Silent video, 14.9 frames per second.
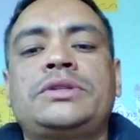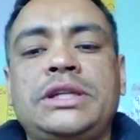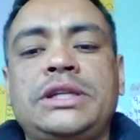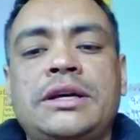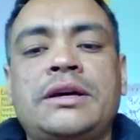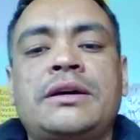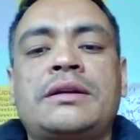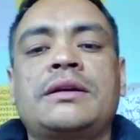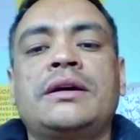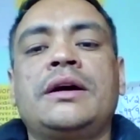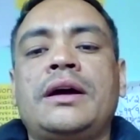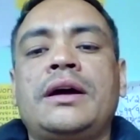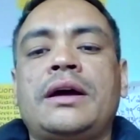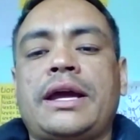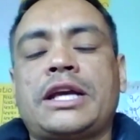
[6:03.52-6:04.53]
share
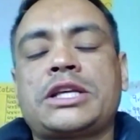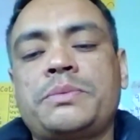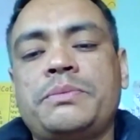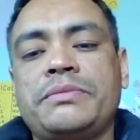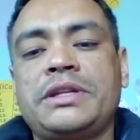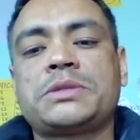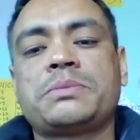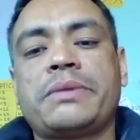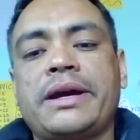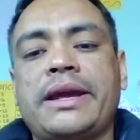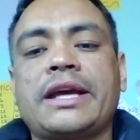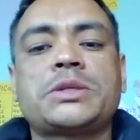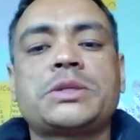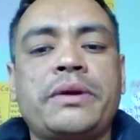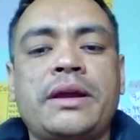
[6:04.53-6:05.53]
this my
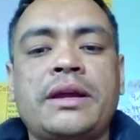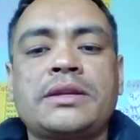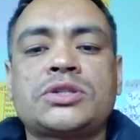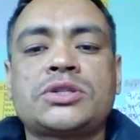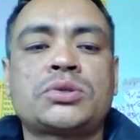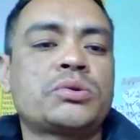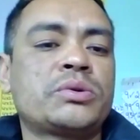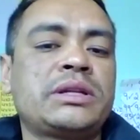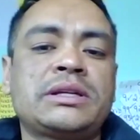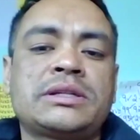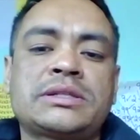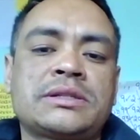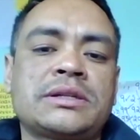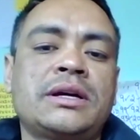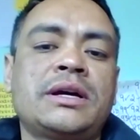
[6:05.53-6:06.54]
experience through
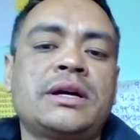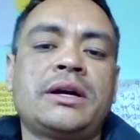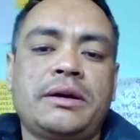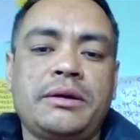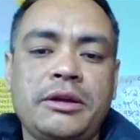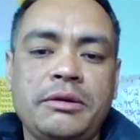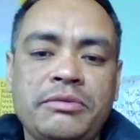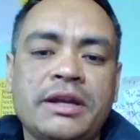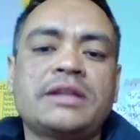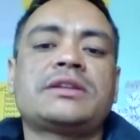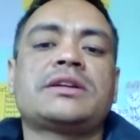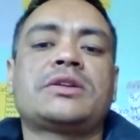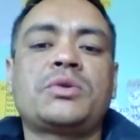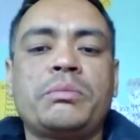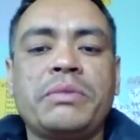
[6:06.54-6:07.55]
this event
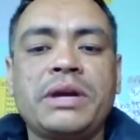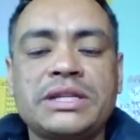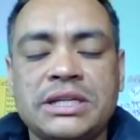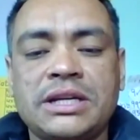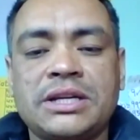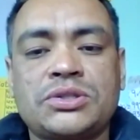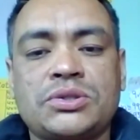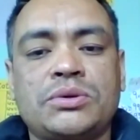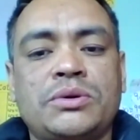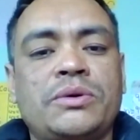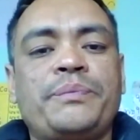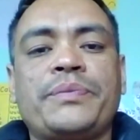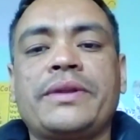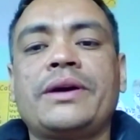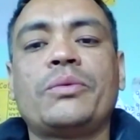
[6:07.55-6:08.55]
and through meetings.
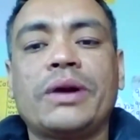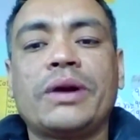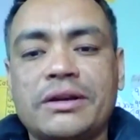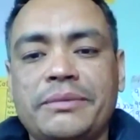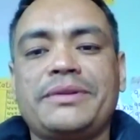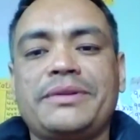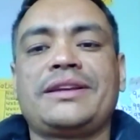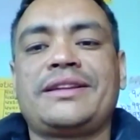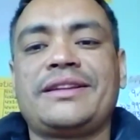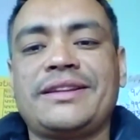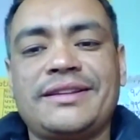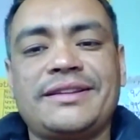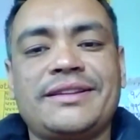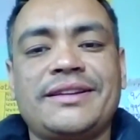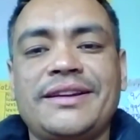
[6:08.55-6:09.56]
So welcome the
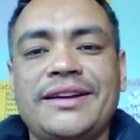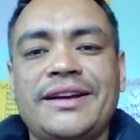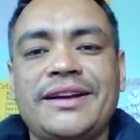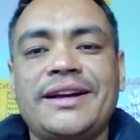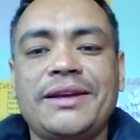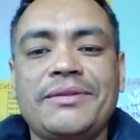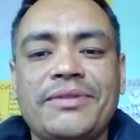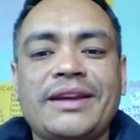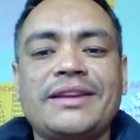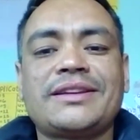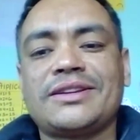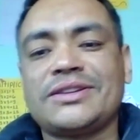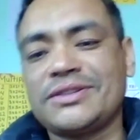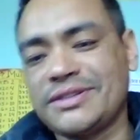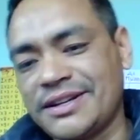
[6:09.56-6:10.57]
event
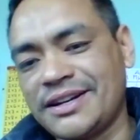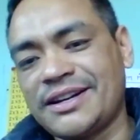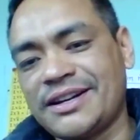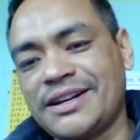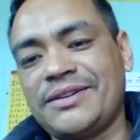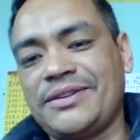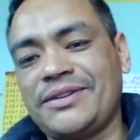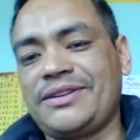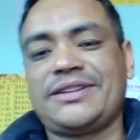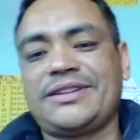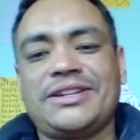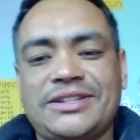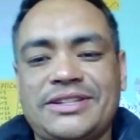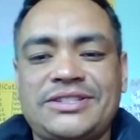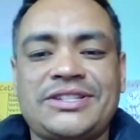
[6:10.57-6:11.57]
and the
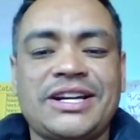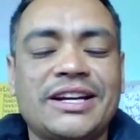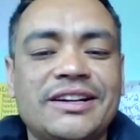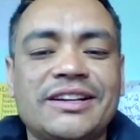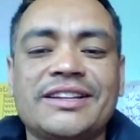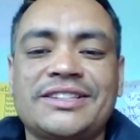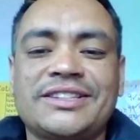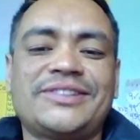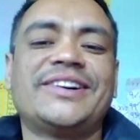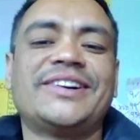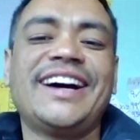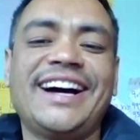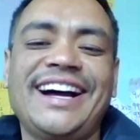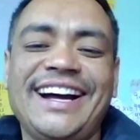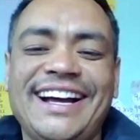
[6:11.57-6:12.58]
channel. So
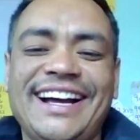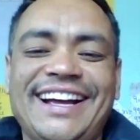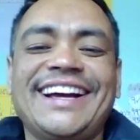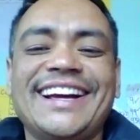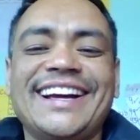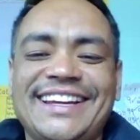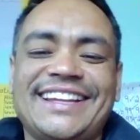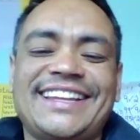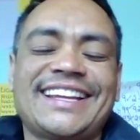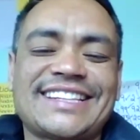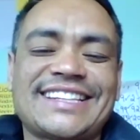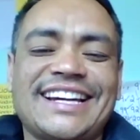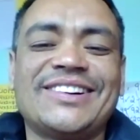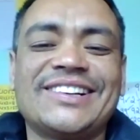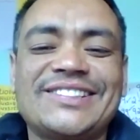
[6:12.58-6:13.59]
yeah, that's
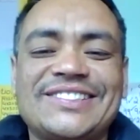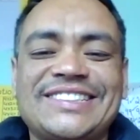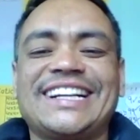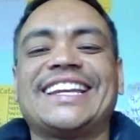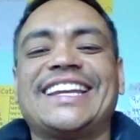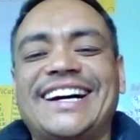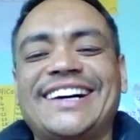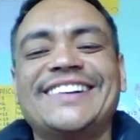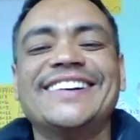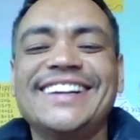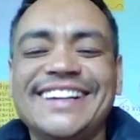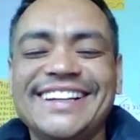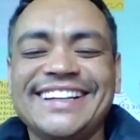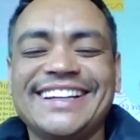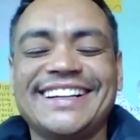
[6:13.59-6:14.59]
I want to tell now.
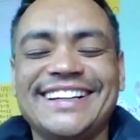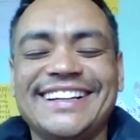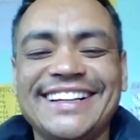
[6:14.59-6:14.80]
Yeah.